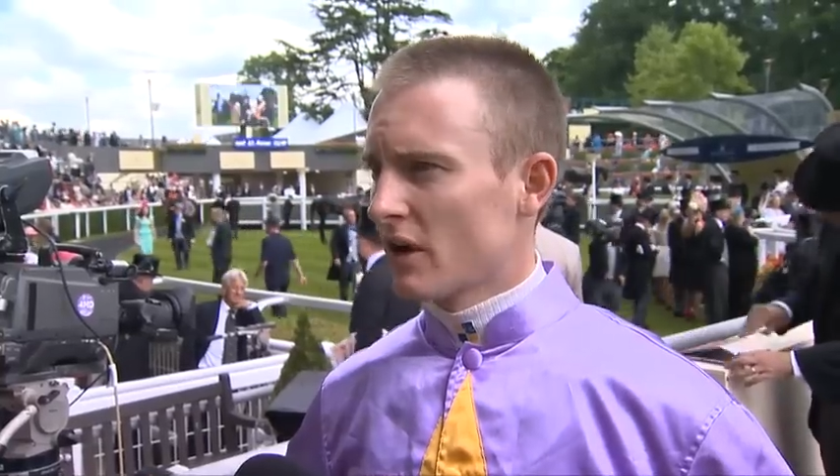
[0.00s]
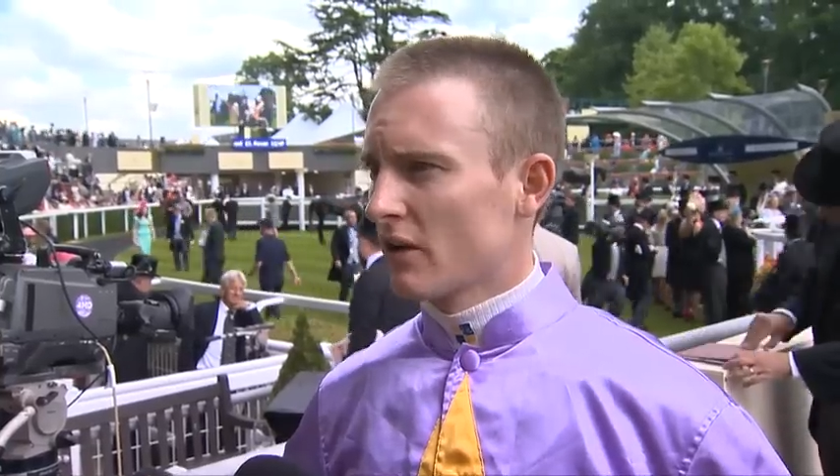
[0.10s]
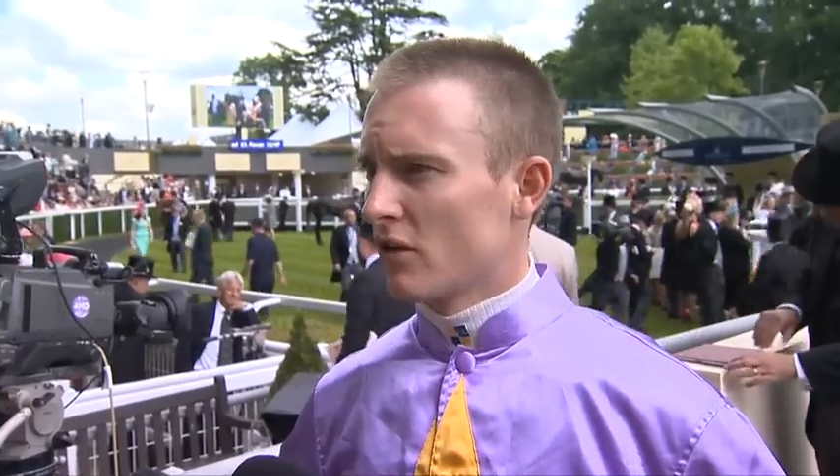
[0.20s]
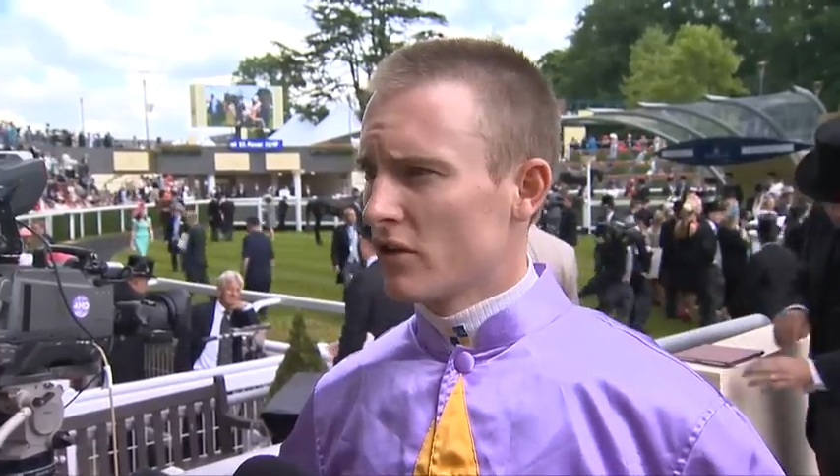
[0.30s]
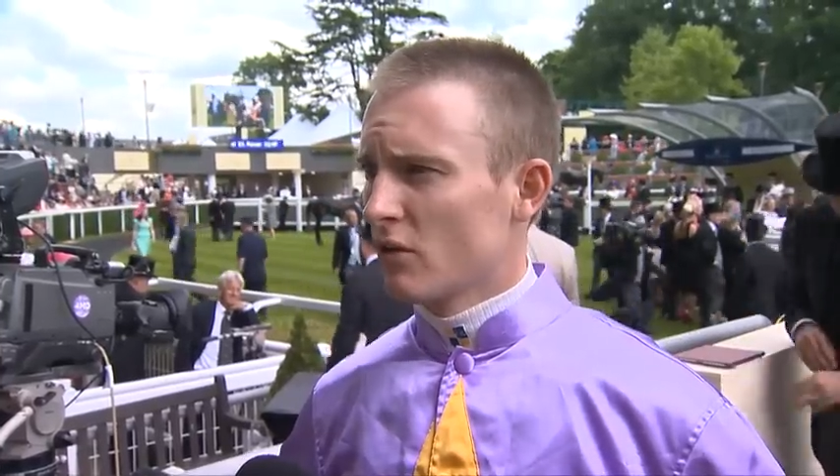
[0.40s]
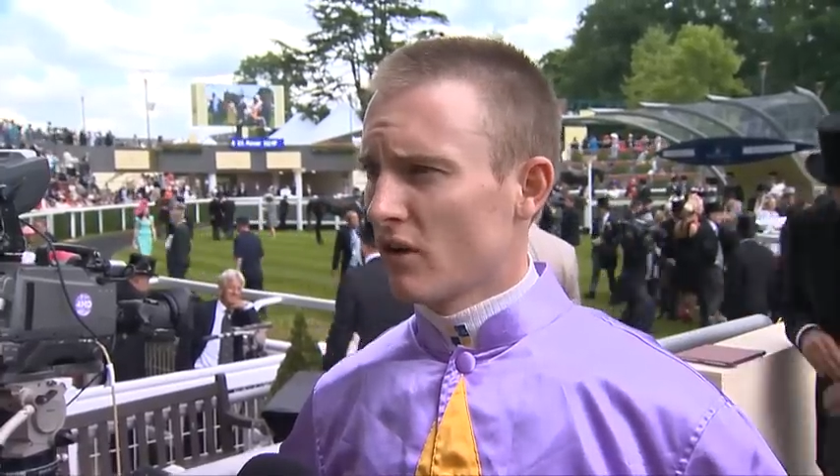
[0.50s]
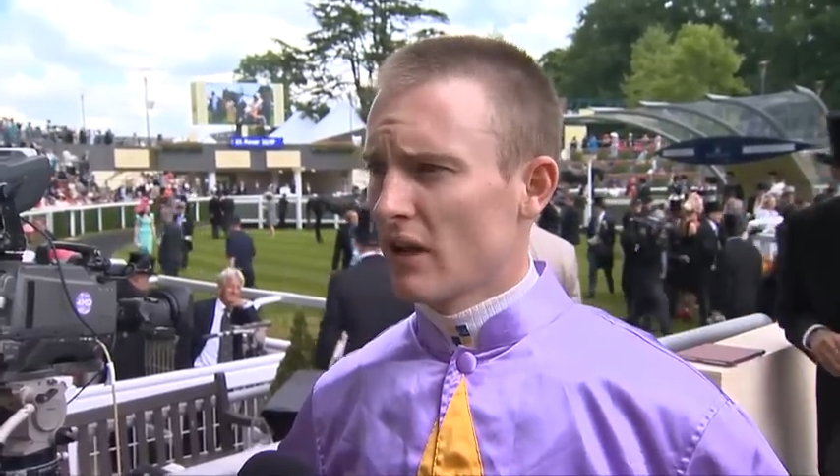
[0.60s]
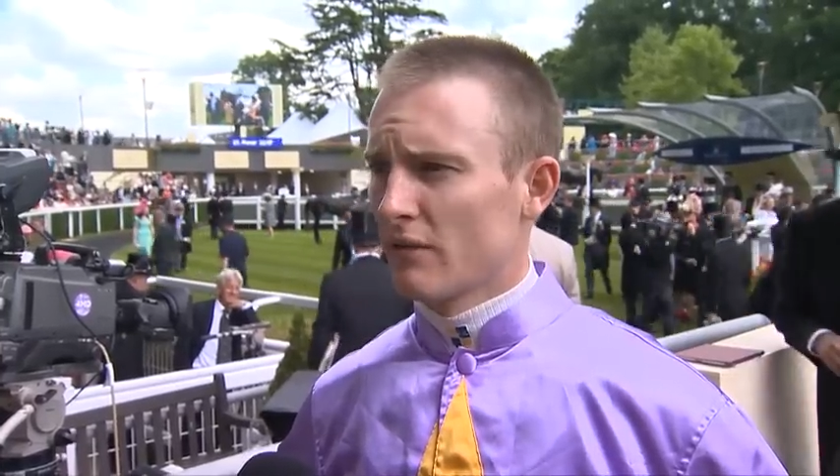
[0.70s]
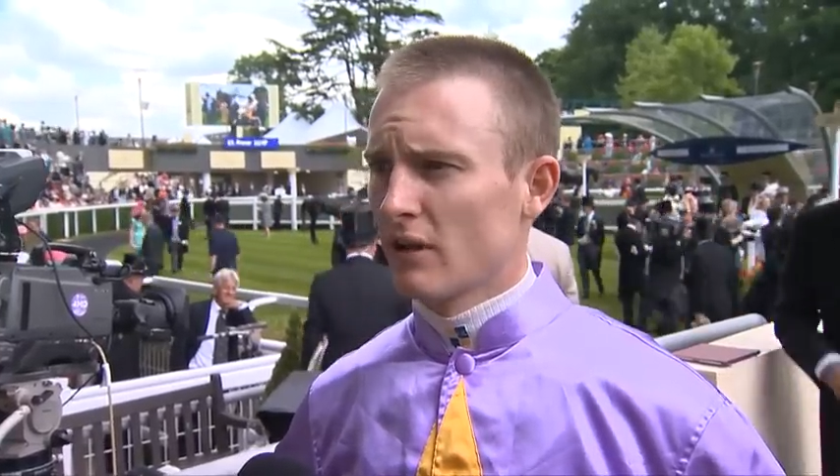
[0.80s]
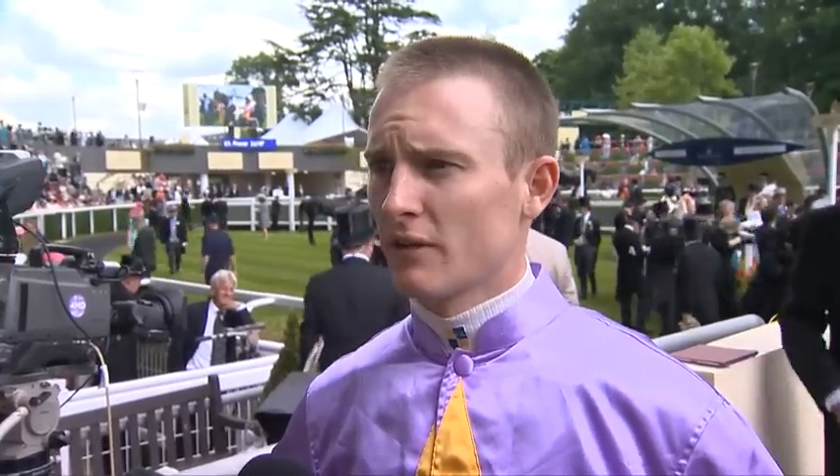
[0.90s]
button, I knew what I'd
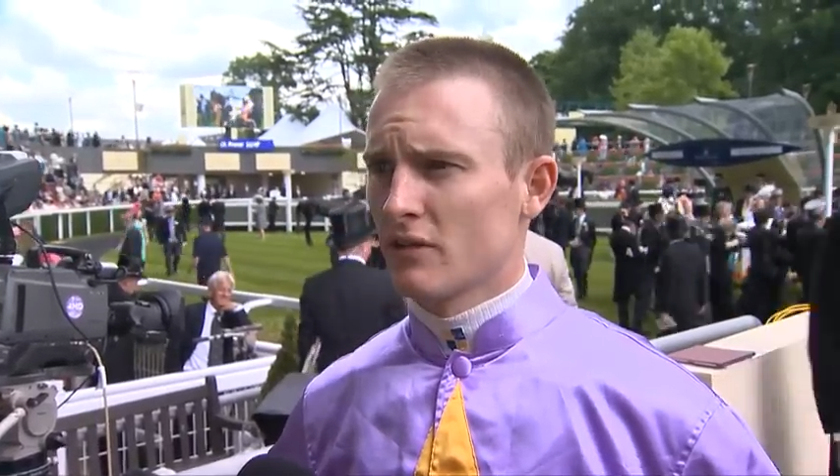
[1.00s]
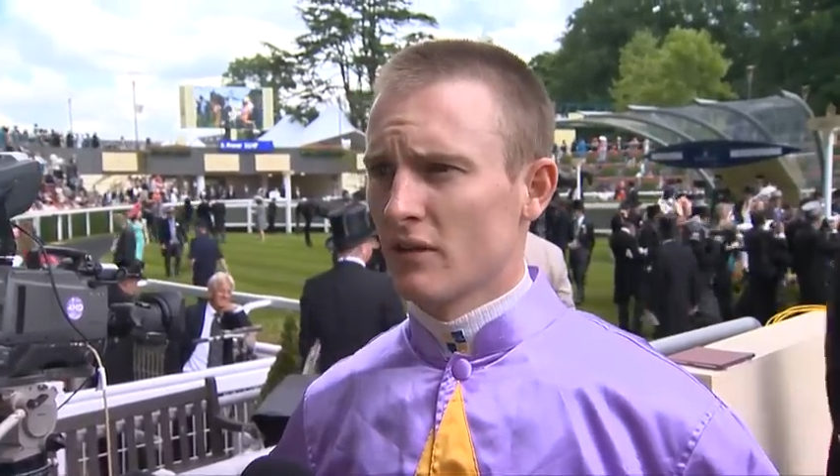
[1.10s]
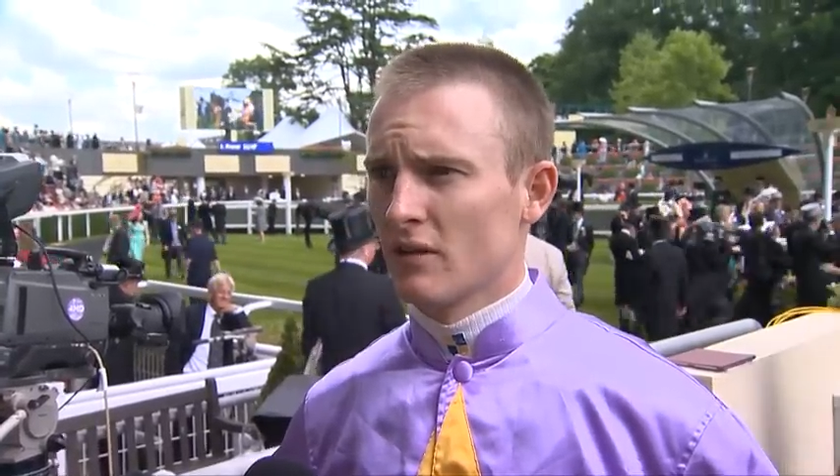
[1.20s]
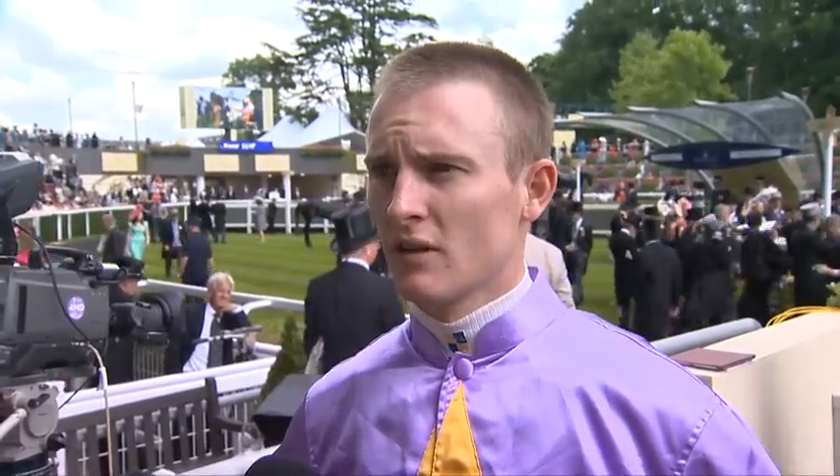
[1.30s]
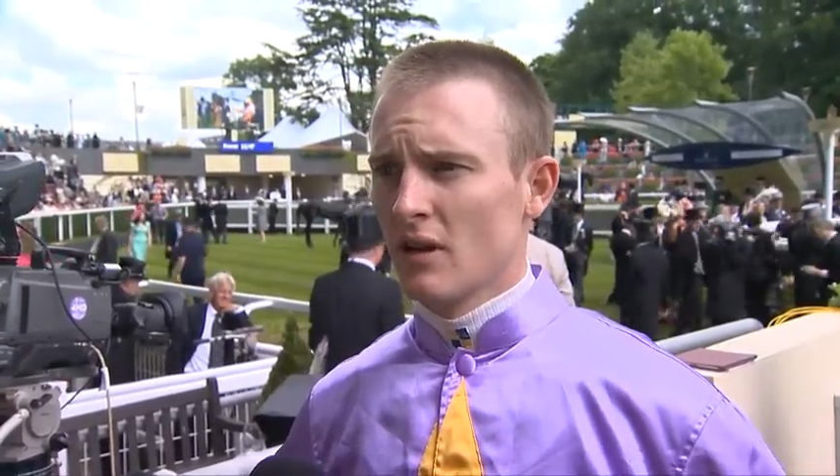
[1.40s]
have left, and